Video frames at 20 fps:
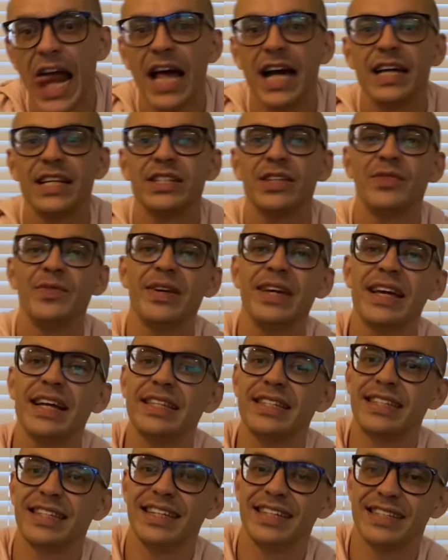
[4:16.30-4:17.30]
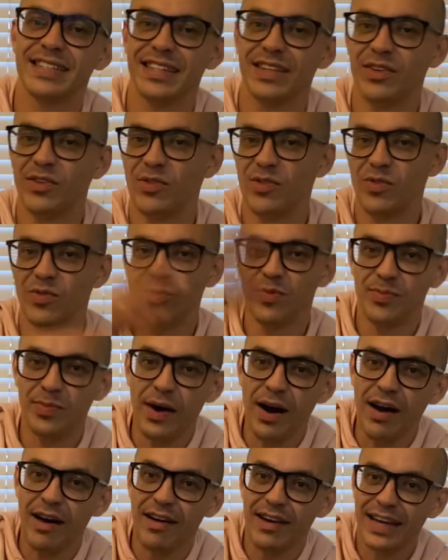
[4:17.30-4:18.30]
So we get to this little
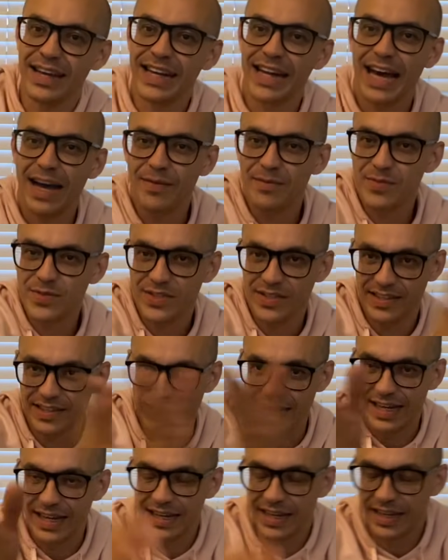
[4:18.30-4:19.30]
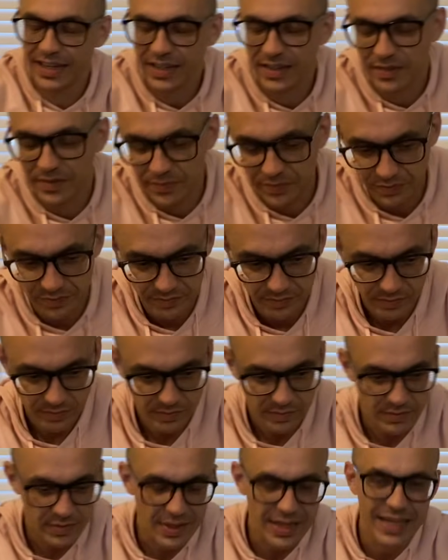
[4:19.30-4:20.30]
park in Hampstead now,
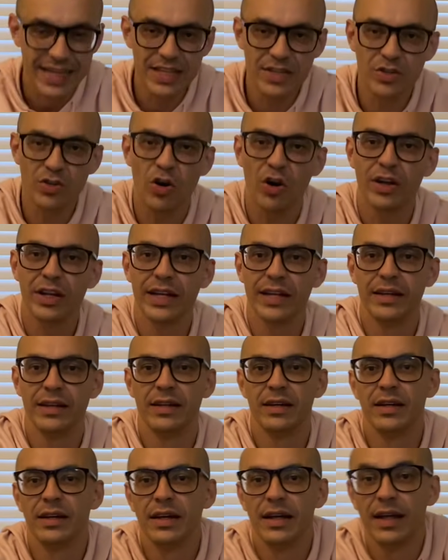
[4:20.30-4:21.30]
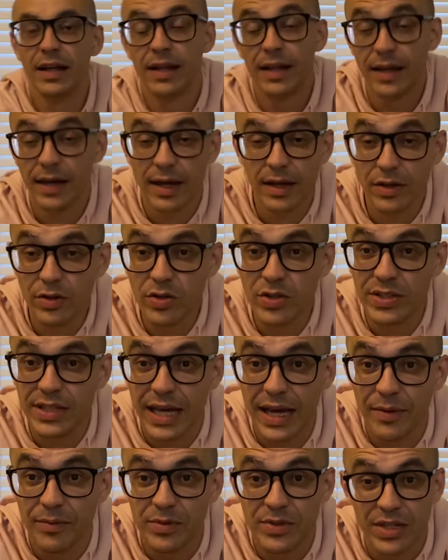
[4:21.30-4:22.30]
He's gone in. I knew
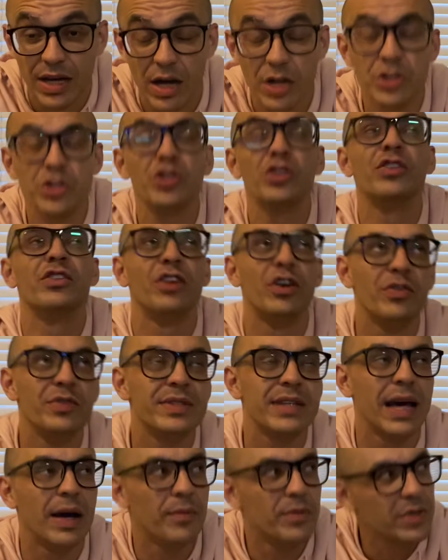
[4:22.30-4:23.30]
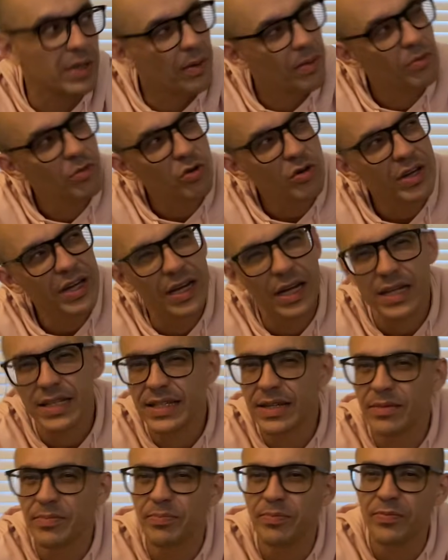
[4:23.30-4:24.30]
something was up. I should have known something was up. I'm looking, I
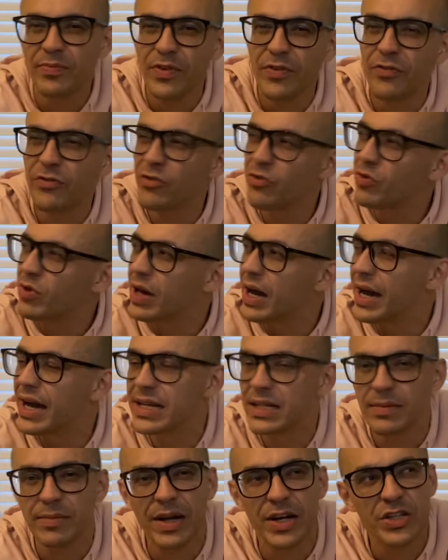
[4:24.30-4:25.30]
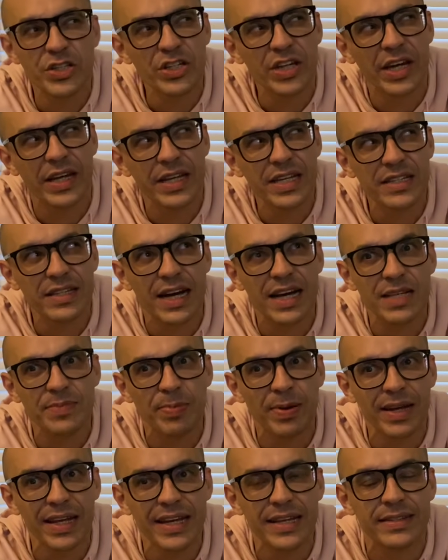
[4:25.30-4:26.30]
see a few guys. I'm like, gee, are these guys
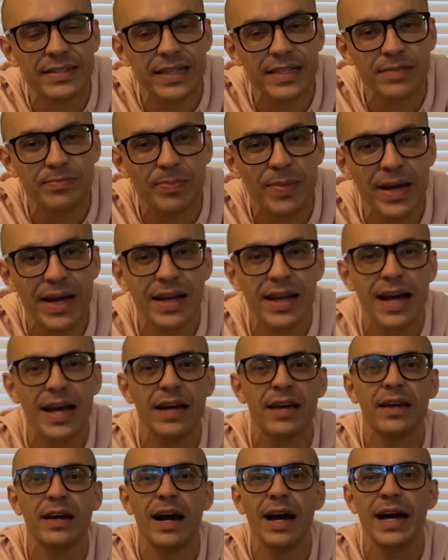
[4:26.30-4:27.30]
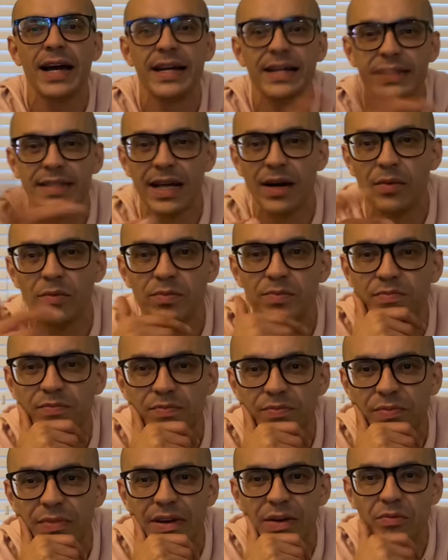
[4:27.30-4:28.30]
police? There's bare like guys like
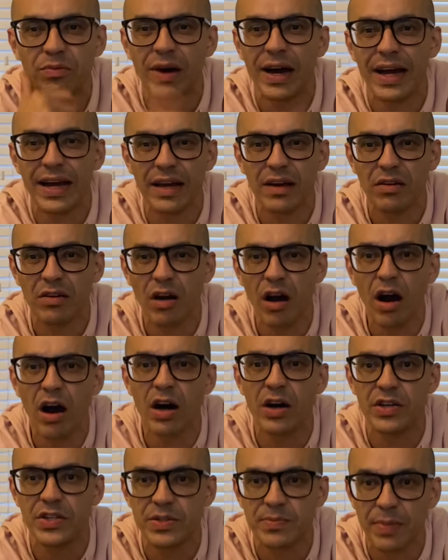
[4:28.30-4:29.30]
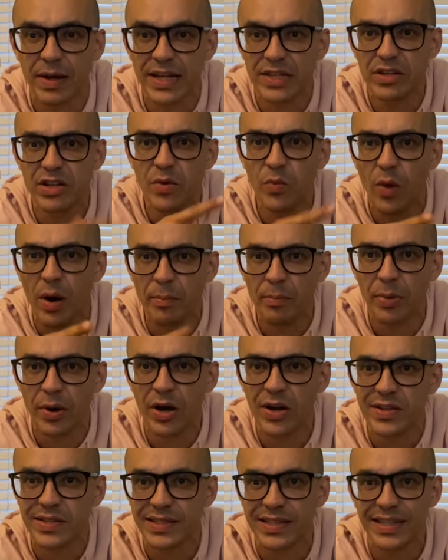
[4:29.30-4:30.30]
in like cars, but there's only one
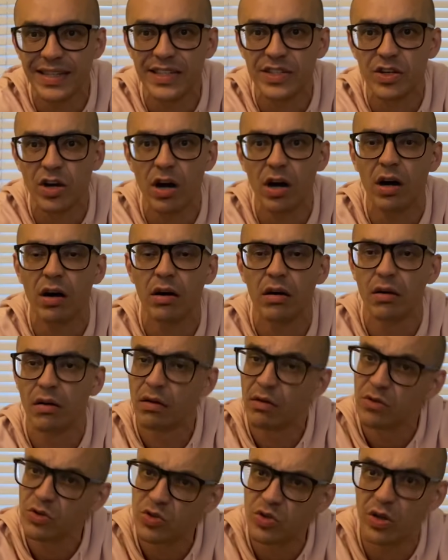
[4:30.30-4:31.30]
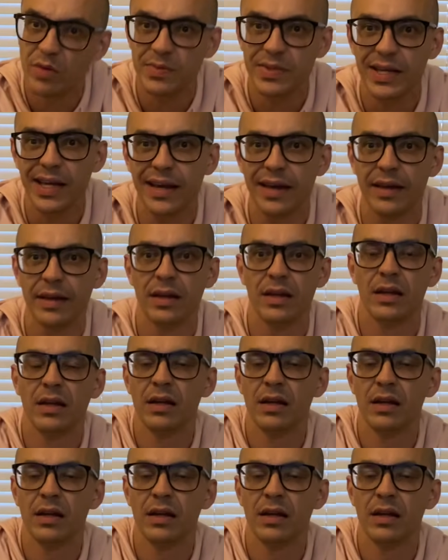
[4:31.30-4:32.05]
person in each car. Do you know what I'm saying?